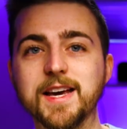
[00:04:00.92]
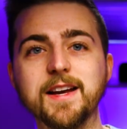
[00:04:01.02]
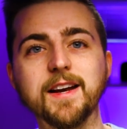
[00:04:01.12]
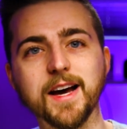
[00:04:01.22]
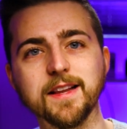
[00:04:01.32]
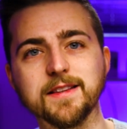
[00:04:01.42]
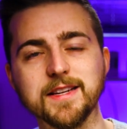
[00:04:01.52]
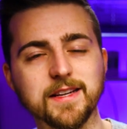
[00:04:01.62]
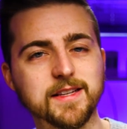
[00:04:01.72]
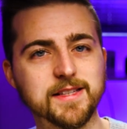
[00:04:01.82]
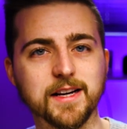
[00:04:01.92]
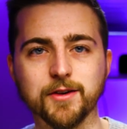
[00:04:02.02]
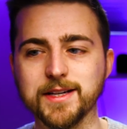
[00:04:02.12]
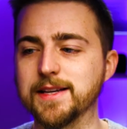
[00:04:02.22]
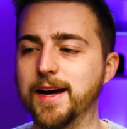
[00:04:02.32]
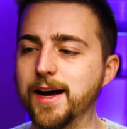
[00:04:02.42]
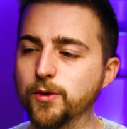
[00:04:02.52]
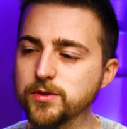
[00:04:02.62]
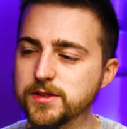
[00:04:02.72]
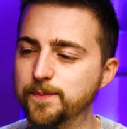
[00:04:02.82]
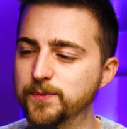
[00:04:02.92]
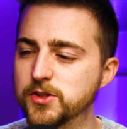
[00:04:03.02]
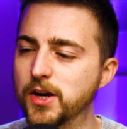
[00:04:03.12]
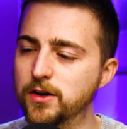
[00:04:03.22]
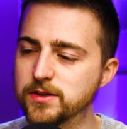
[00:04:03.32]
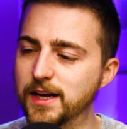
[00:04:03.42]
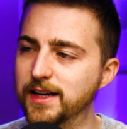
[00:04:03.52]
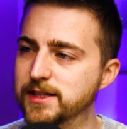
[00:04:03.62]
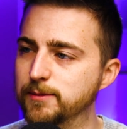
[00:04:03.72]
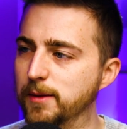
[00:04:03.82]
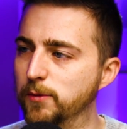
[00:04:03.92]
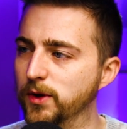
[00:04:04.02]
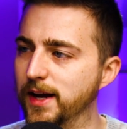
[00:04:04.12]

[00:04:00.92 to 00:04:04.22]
in and de-accelerate out. So it looks a little bit more